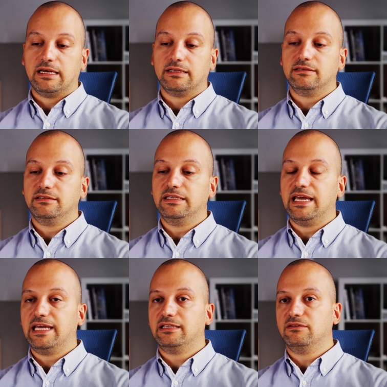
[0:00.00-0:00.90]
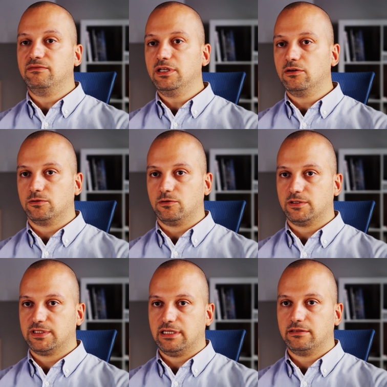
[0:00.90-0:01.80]
have the A T V
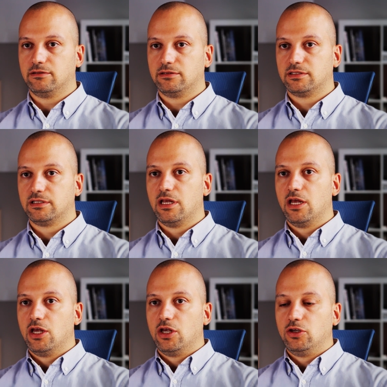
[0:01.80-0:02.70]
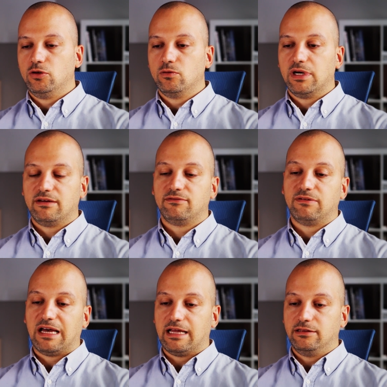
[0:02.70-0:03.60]
Control Centers, you
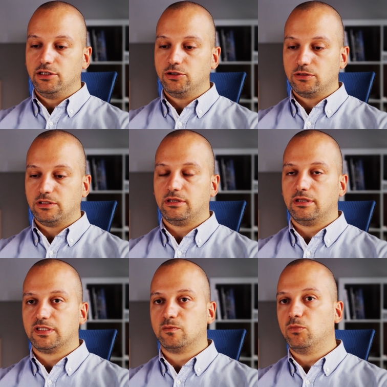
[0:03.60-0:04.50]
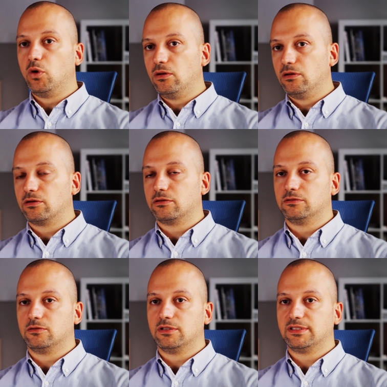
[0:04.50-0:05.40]
have additional smaller
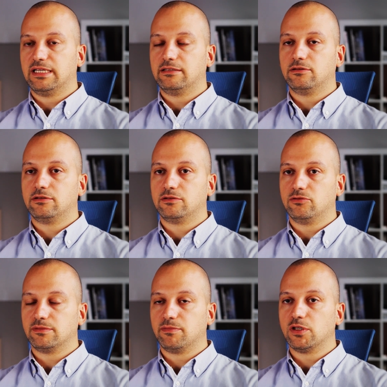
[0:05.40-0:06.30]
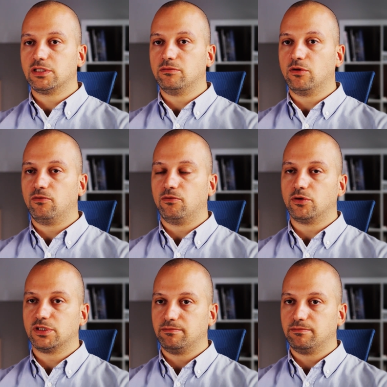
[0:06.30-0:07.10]
control centers responsible for